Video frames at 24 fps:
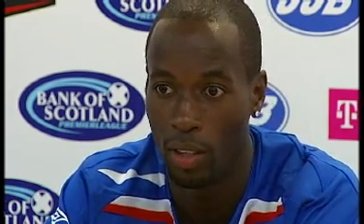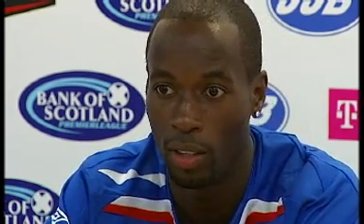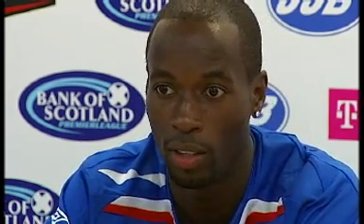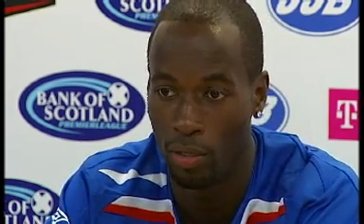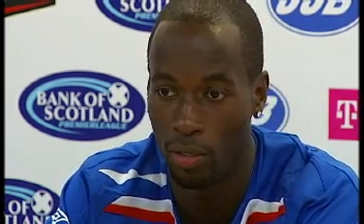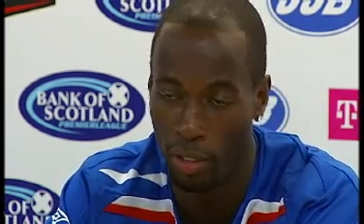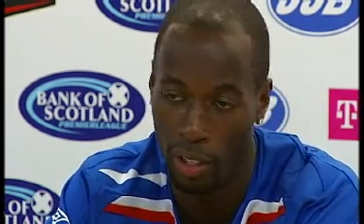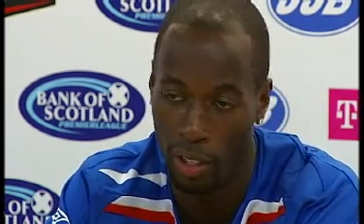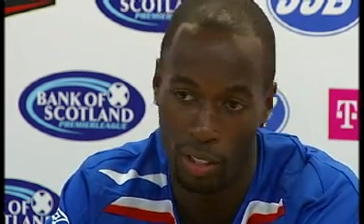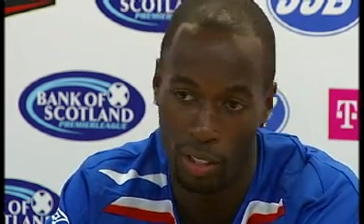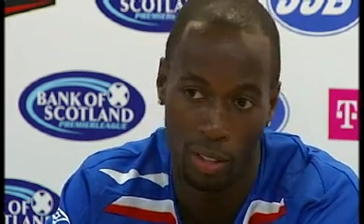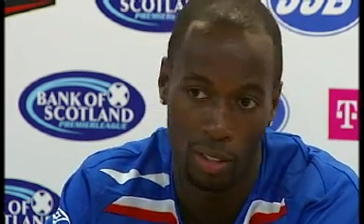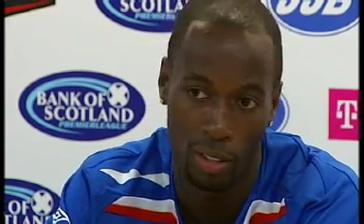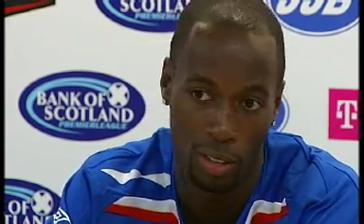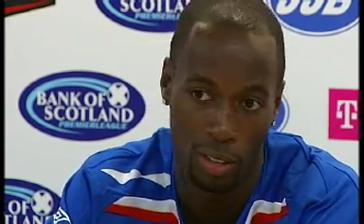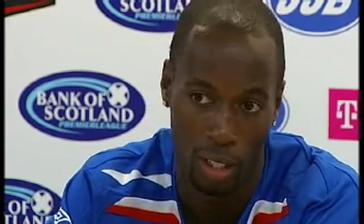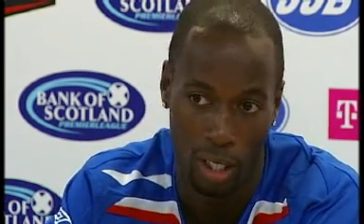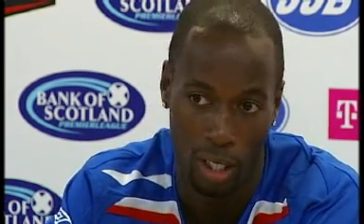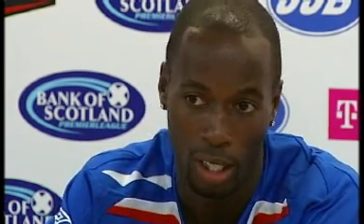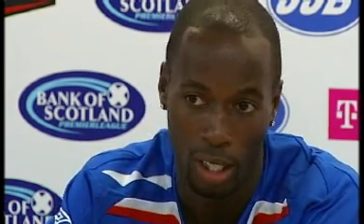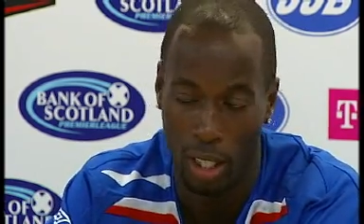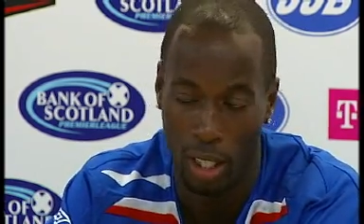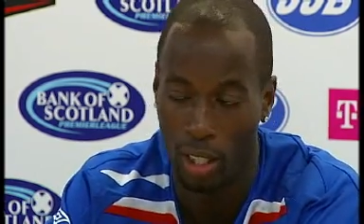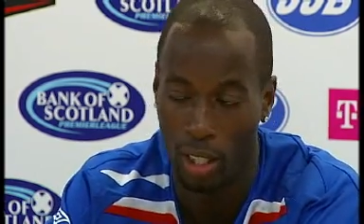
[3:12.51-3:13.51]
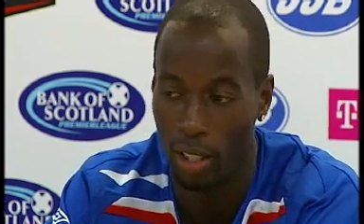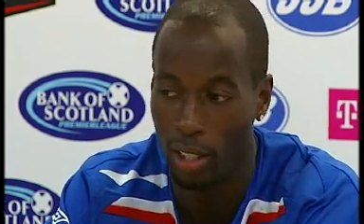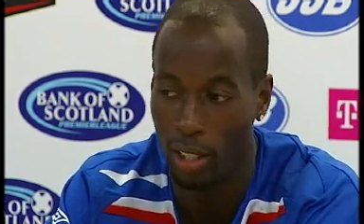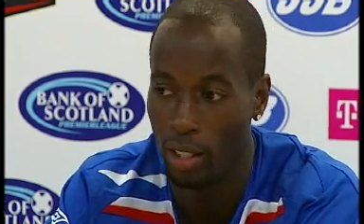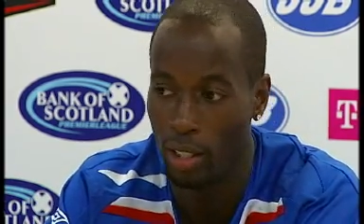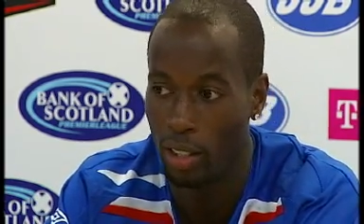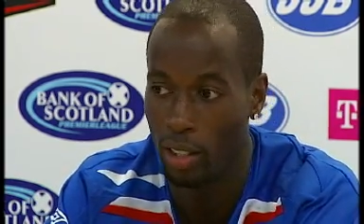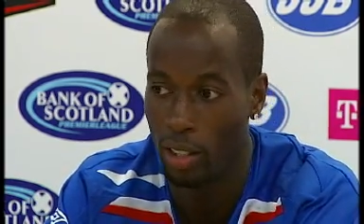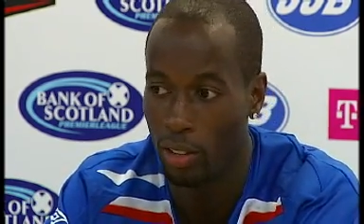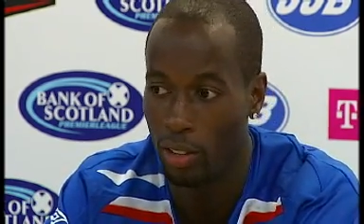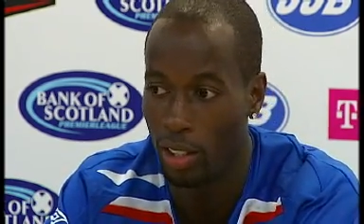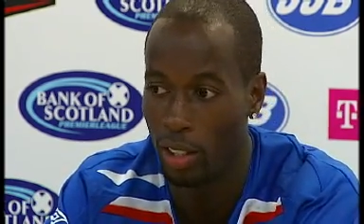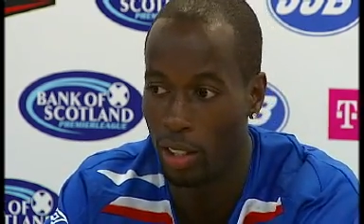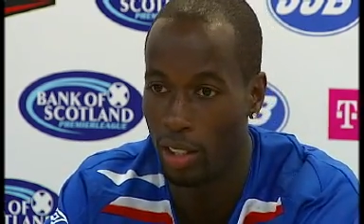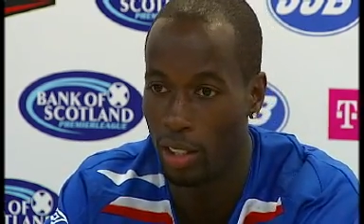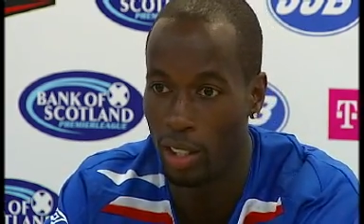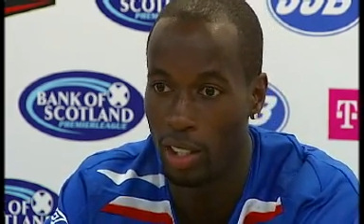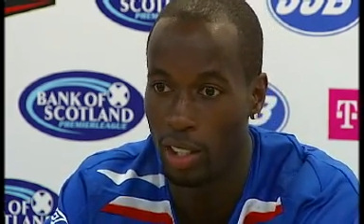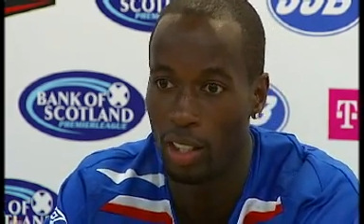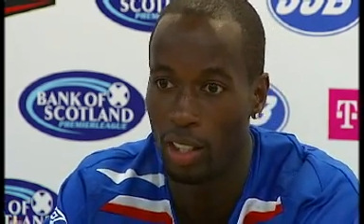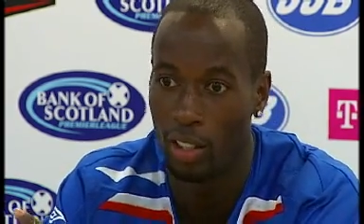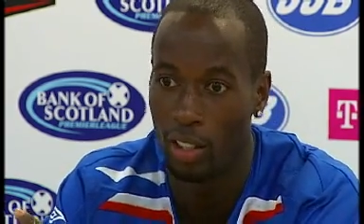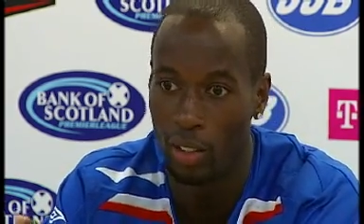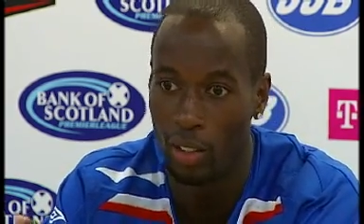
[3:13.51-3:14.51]
of Rangers, and just
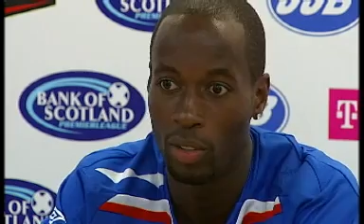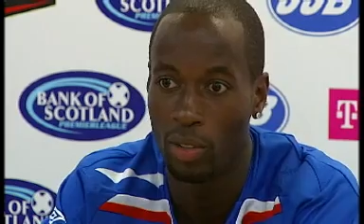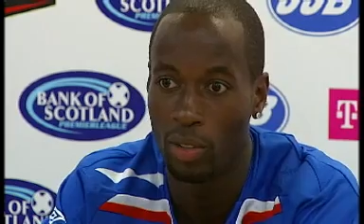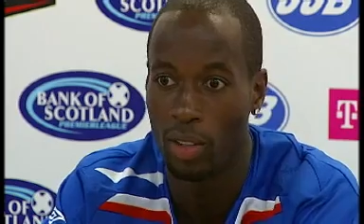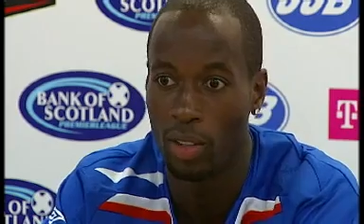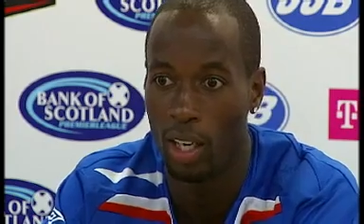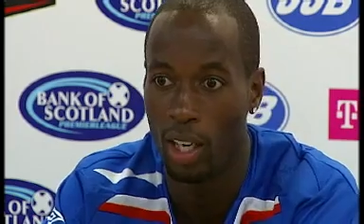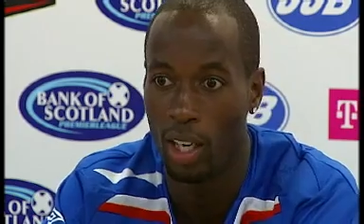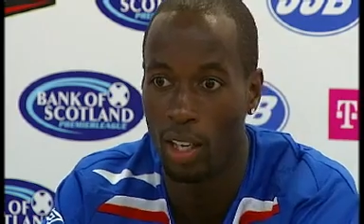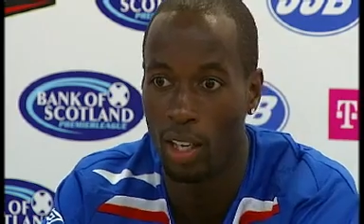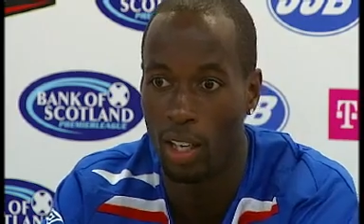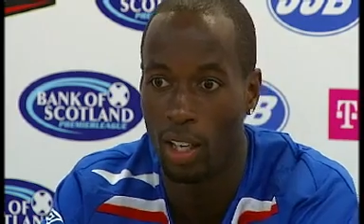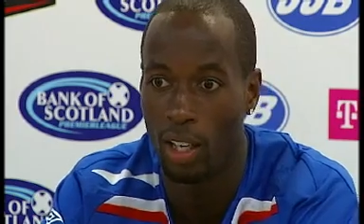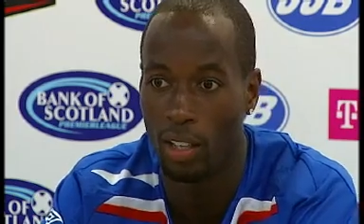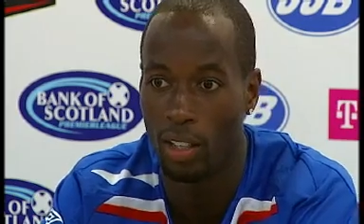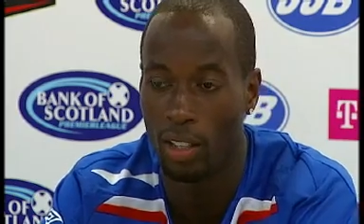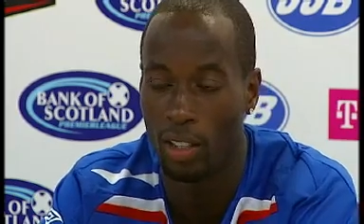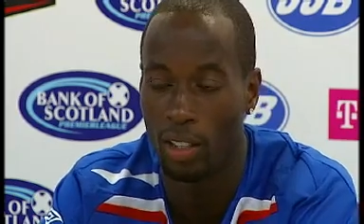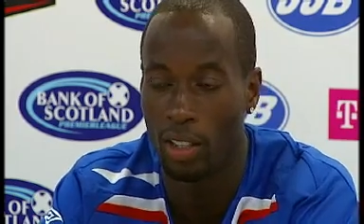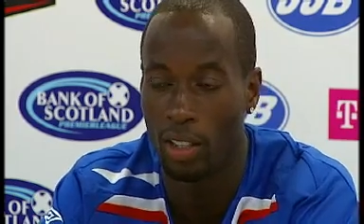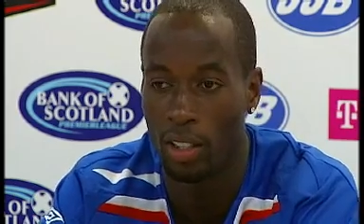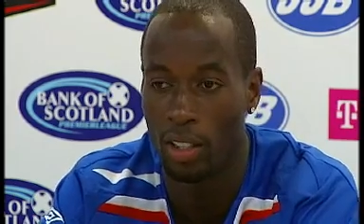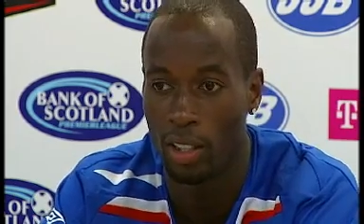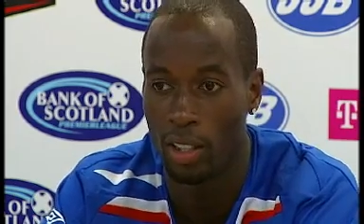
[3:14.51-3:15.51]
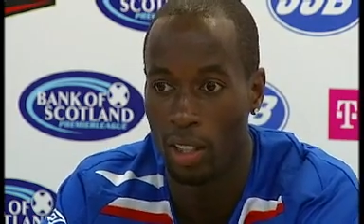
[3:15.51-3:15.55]
see how the